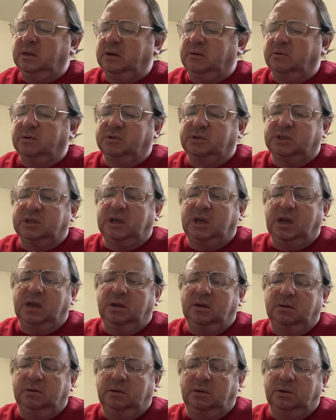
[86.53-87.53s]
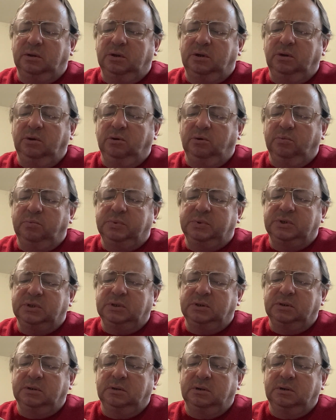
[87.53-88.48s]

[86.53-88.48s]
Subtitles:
I was skating on tubes.